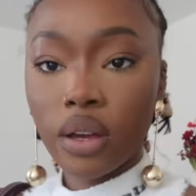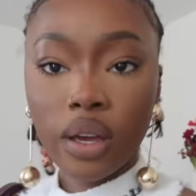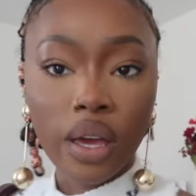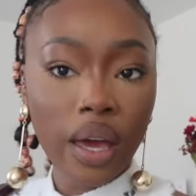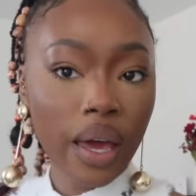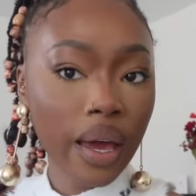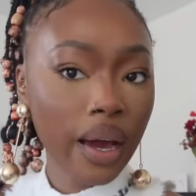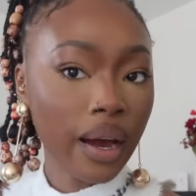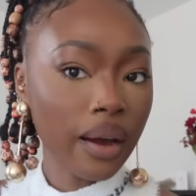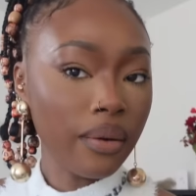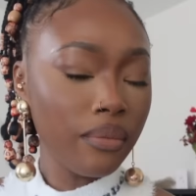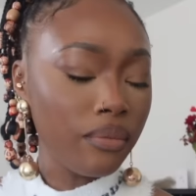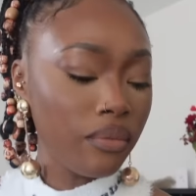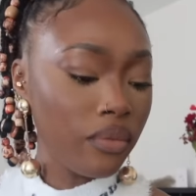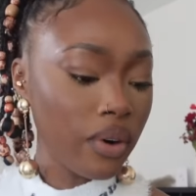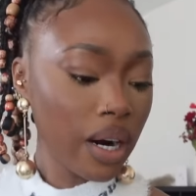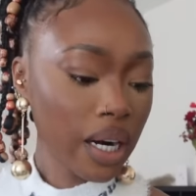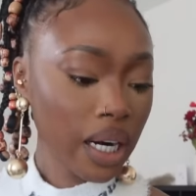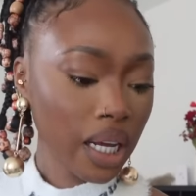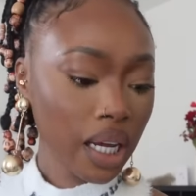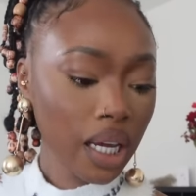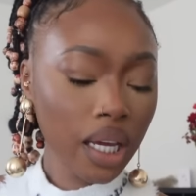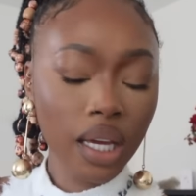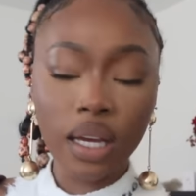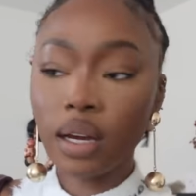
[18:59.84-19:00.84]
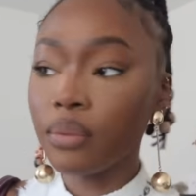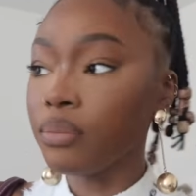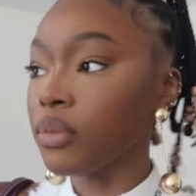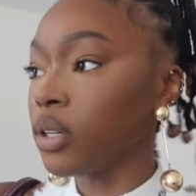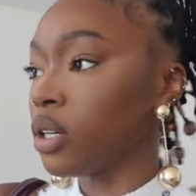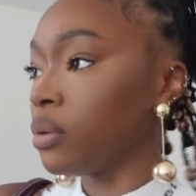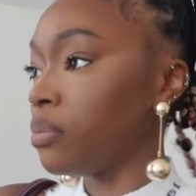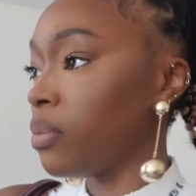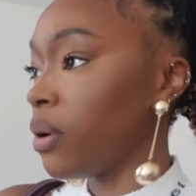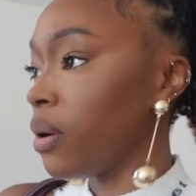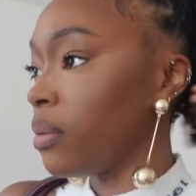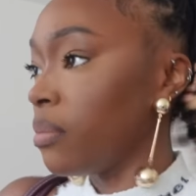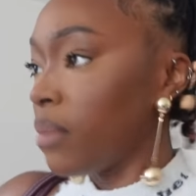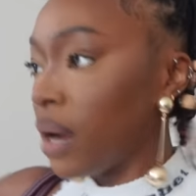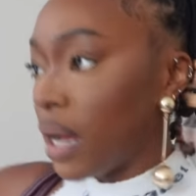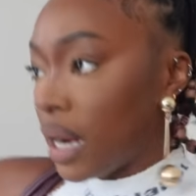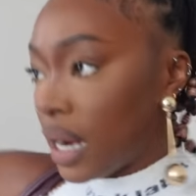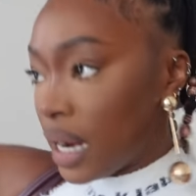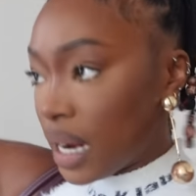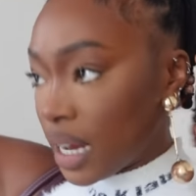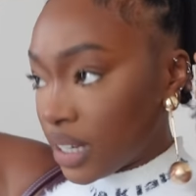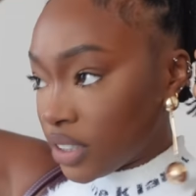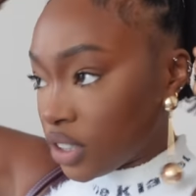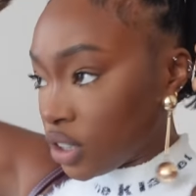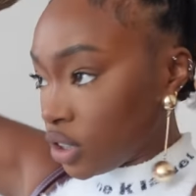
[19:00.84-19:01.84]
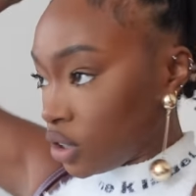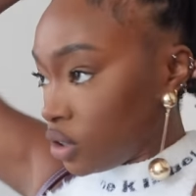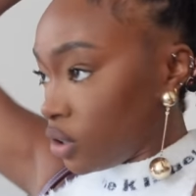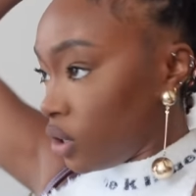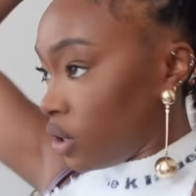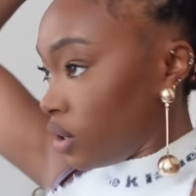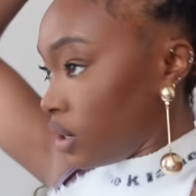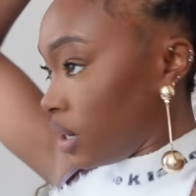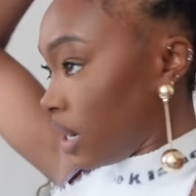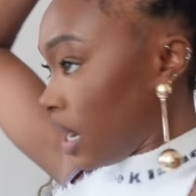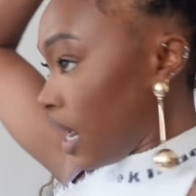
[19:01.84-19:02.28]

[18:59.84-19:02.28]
Okay, I'm ready. I'm gonna put my lashes on